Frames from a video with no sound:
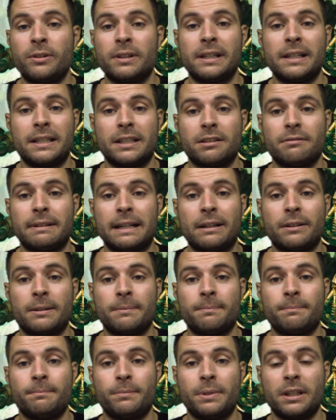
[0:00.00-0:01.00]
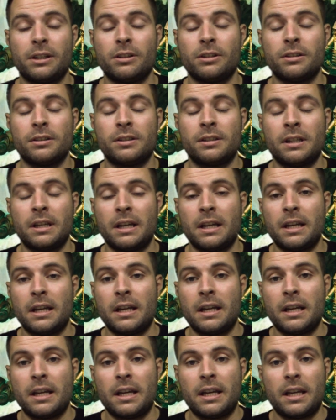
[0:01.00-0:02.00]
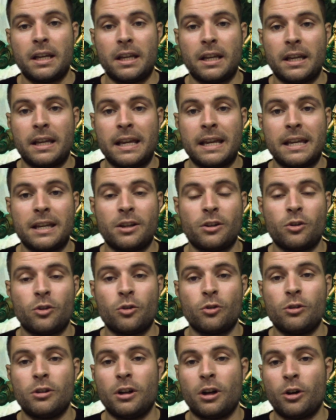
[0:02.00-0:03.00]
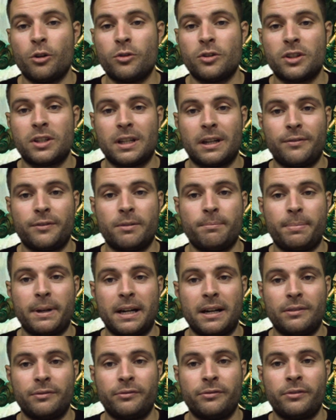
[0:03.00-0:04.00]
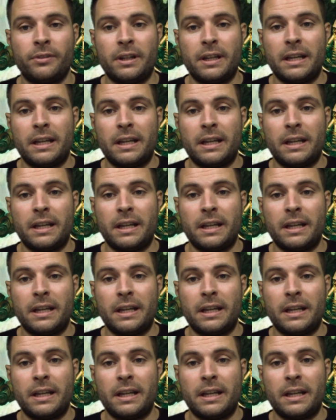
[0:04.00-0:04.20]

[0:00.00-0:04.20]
a list around him, because he can do loads of stuff to buff.